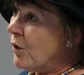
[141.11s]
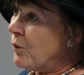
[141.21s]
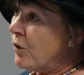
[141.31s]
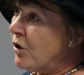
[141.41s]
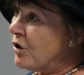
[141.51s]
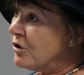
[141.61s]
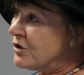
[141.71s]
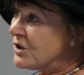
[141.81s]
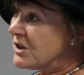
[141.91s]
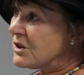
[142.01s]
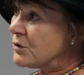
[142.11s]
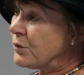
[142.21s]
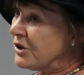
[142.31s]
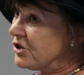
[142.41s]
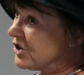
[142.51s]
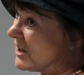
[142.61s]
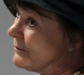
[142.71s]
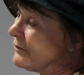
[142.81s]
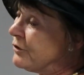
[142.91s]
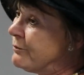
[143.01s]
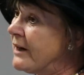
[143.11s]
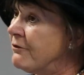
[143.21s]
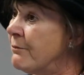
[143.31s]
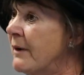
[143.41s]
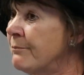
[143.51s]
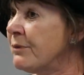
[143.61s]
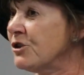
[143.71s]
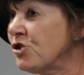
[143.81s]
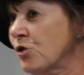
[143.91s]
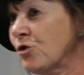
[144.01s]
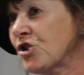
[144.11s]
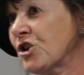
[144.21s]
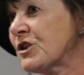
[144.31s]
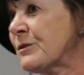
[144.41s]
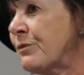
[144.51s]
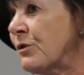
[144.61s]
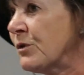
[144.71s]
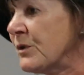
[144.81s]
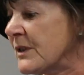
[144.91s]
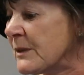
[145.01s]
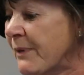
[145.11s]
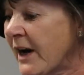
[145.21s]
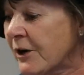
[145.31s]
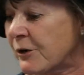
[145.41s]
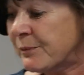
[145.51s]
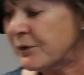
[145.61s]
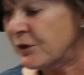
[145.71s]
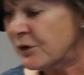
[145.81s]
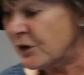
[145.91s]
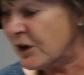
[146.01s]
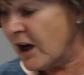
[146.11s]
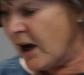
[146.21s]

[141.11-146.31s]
was, which some of you may remember, George Osborne's parable